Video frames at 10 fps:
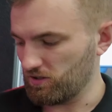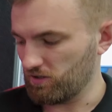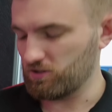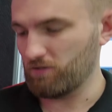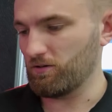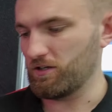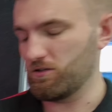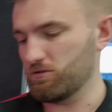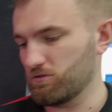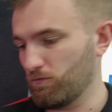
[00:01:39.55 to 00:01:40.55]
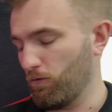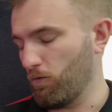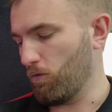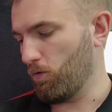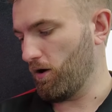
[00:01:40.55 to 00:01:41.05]
are generally used
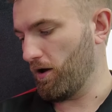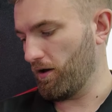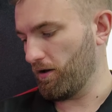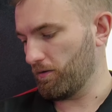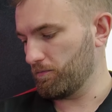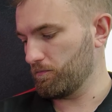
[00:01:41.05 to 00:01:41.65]
for